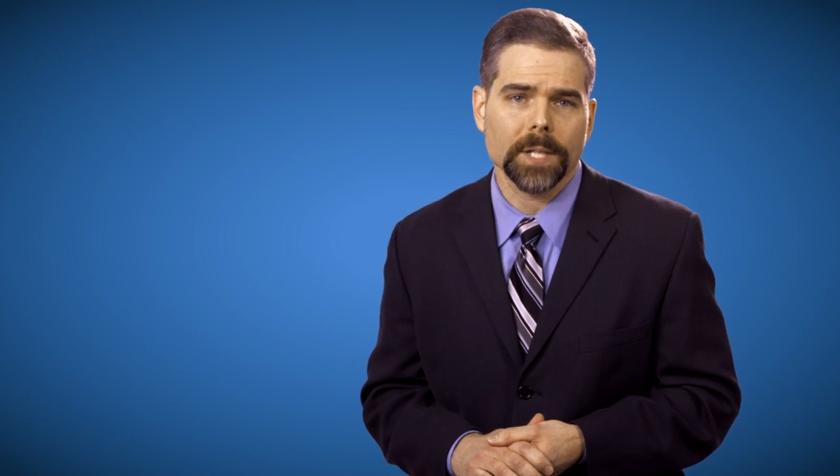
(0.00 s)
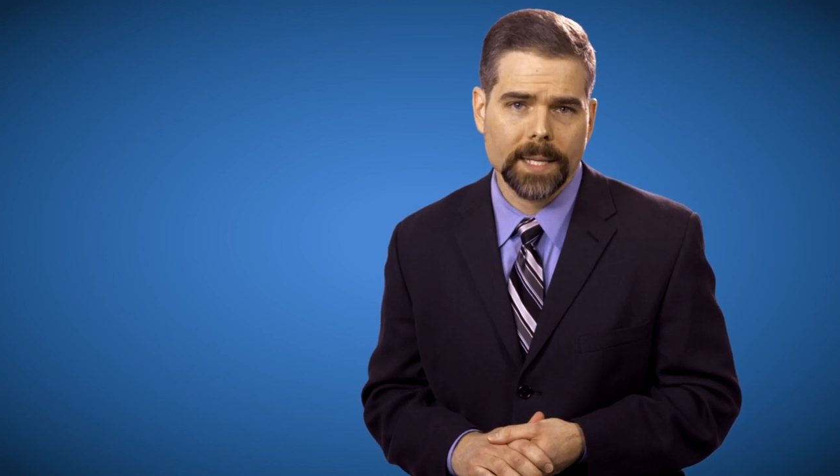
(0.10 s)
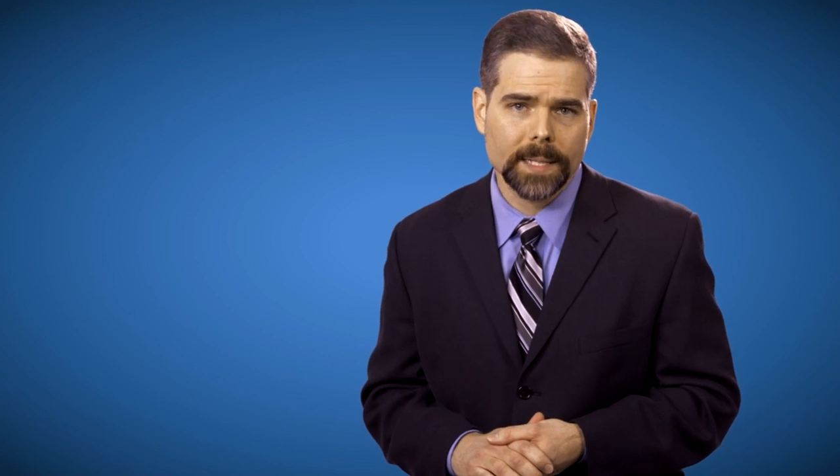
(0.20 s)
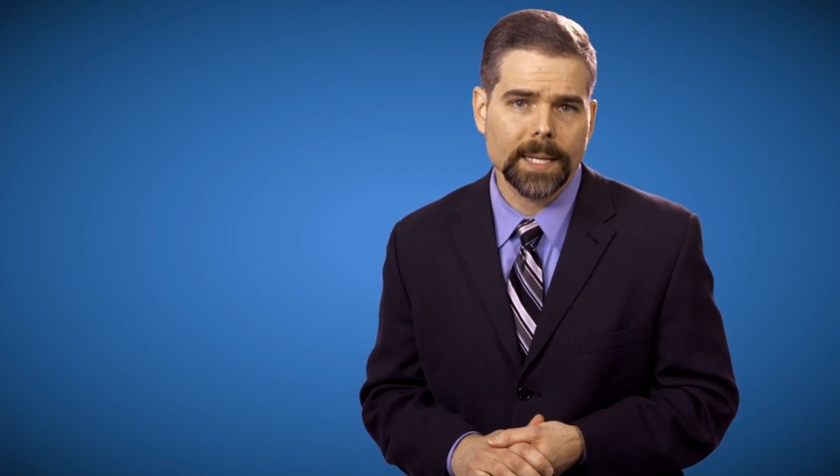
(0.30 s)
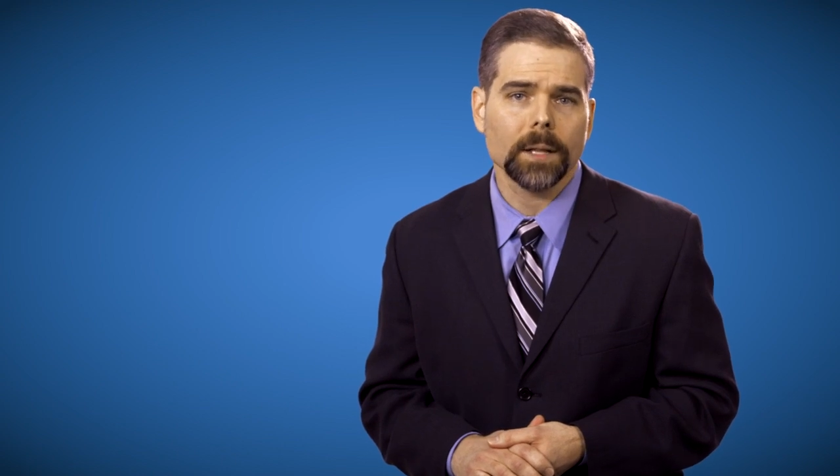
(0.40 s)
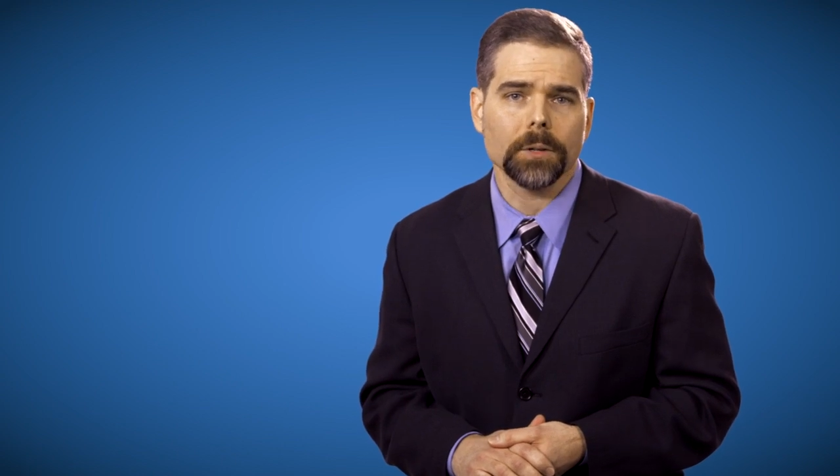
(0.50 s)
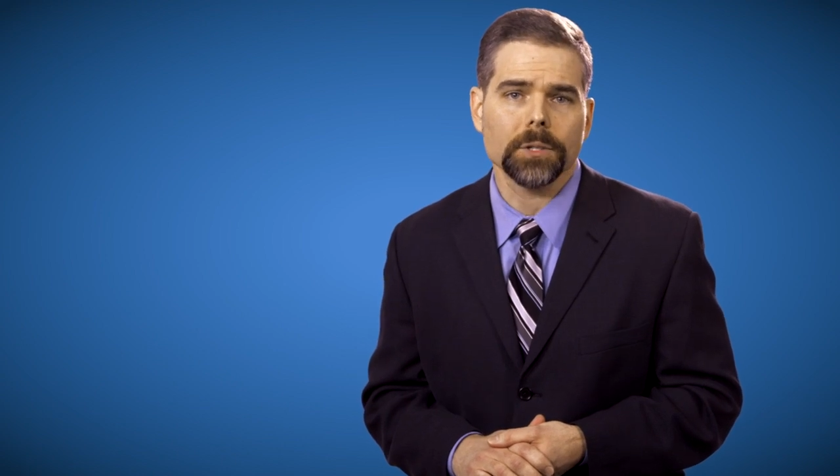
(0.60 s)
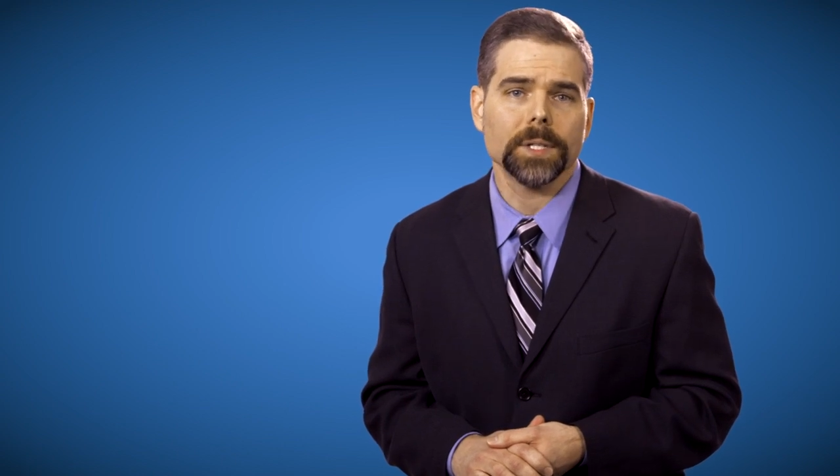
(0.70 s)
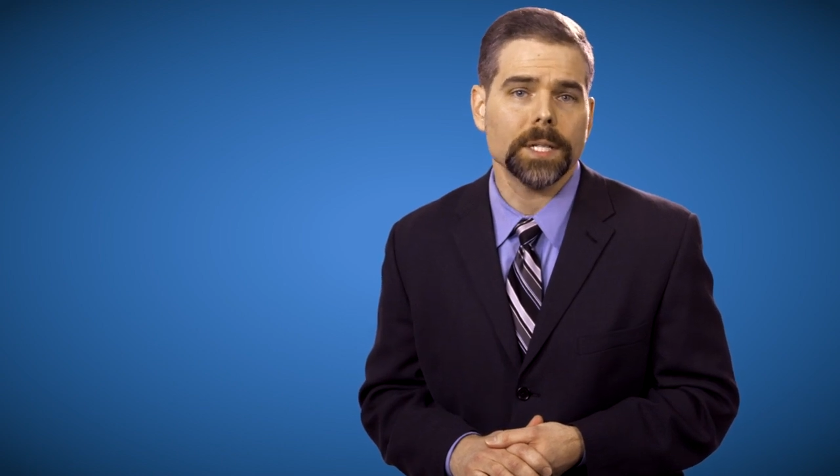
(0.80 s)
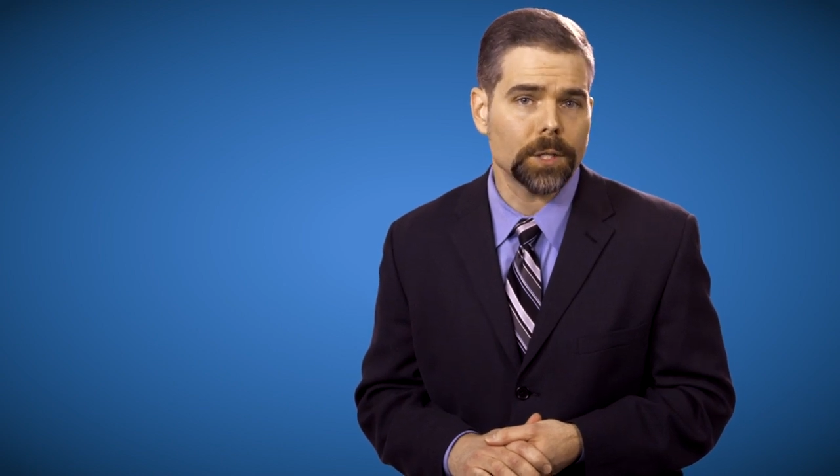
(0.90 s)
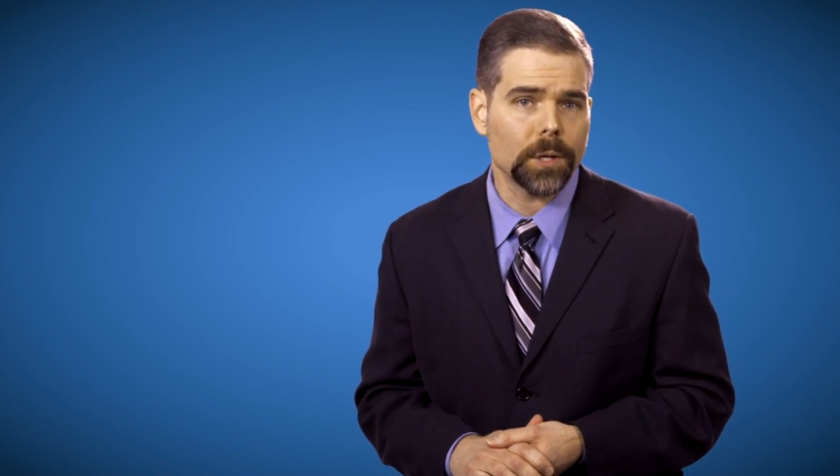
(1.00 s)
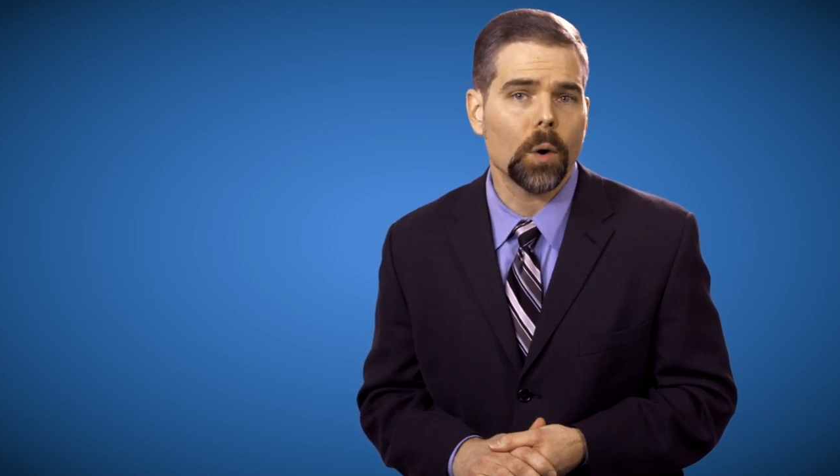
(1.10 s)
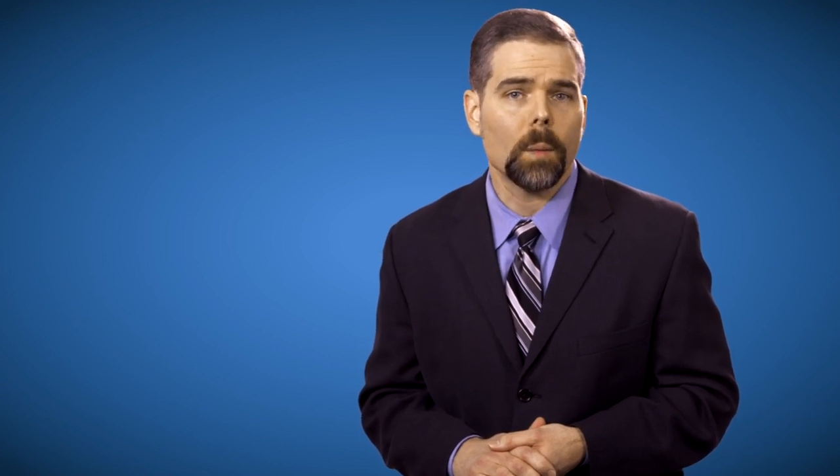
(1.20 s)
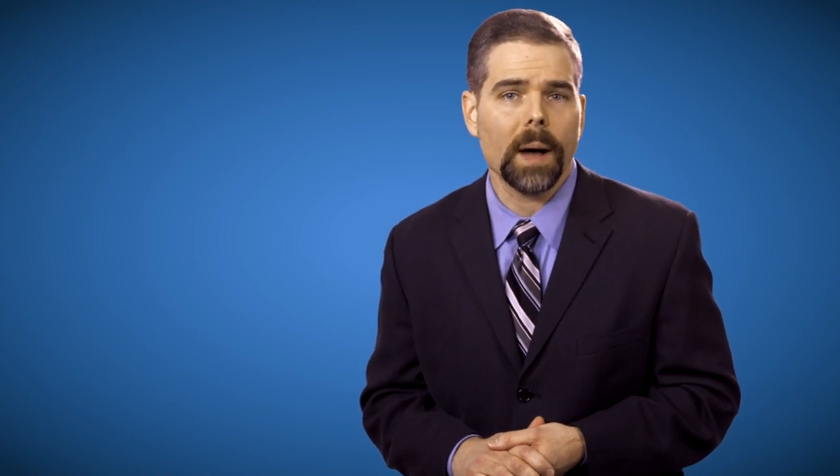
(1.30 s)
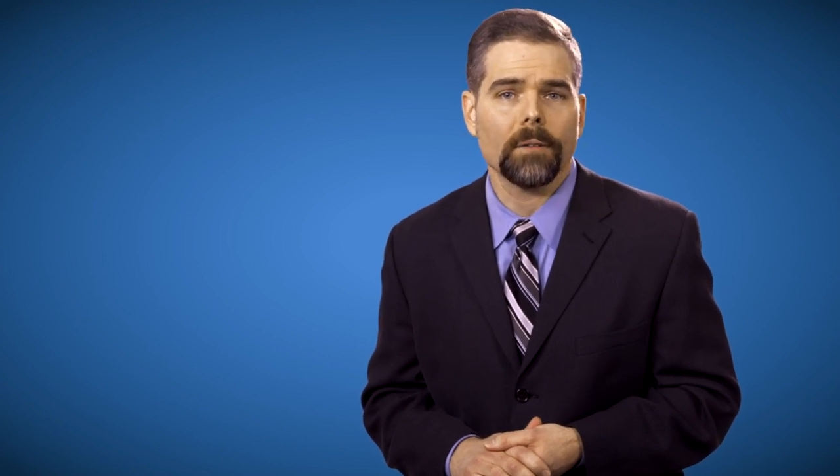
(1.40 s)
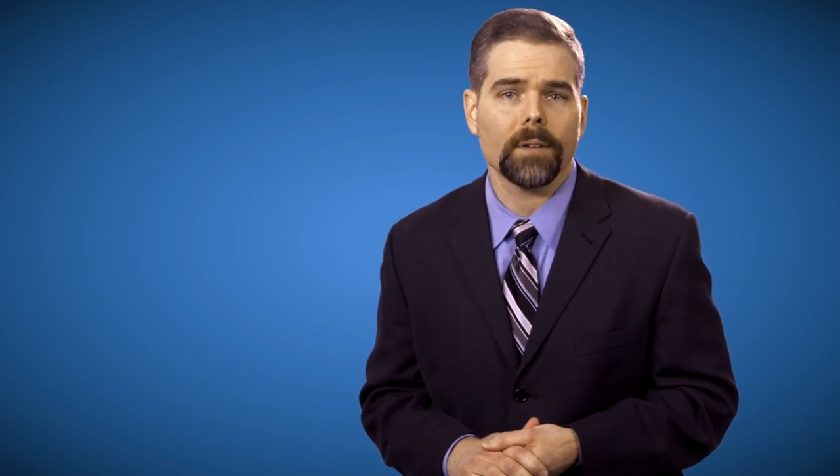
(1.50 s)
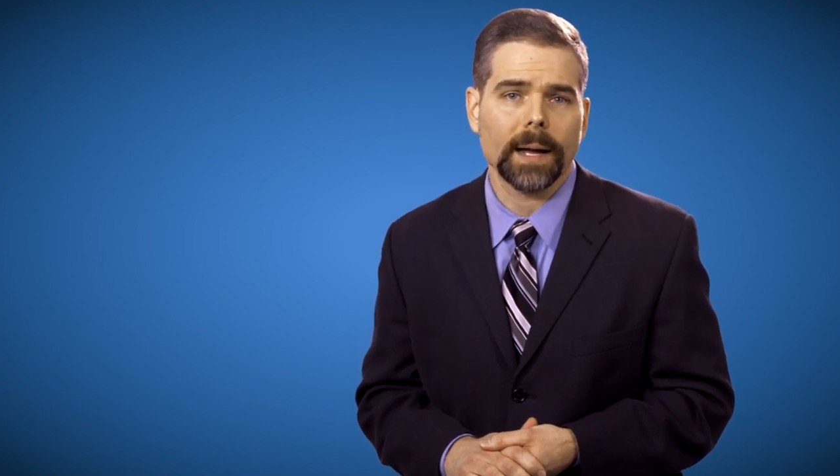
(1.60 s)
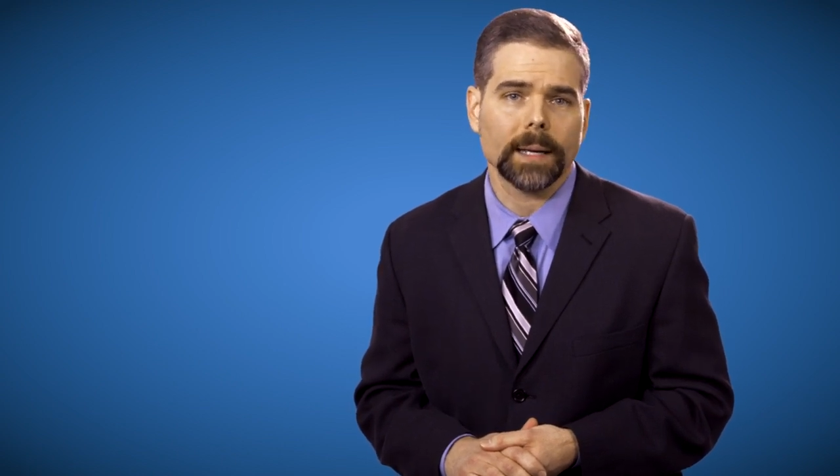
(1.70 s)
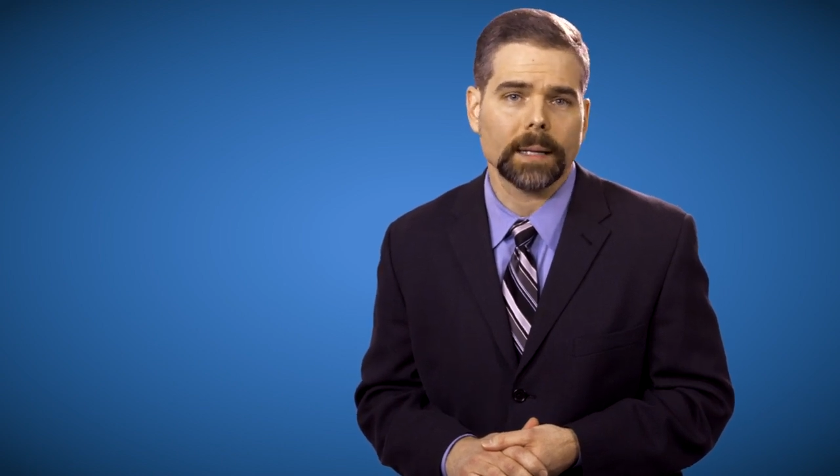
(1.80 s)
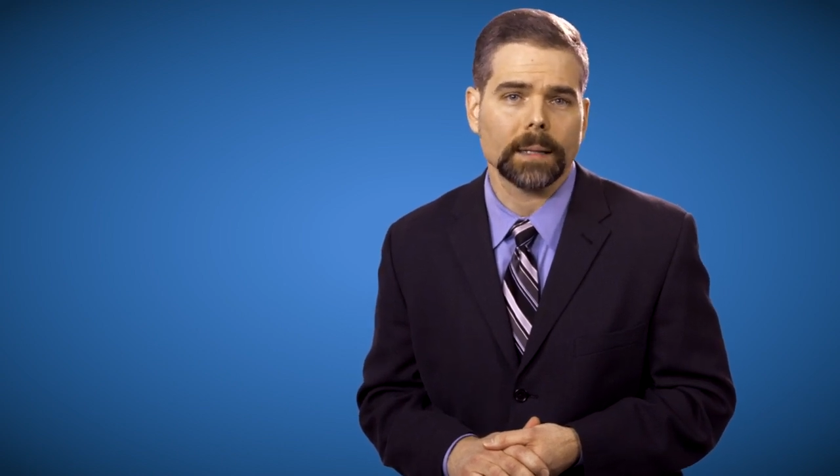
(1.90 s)
and sellers need to know about
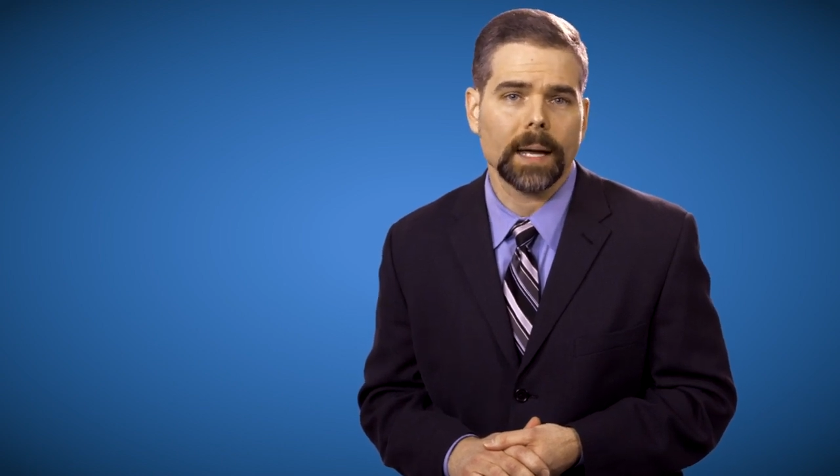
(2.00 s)
fracking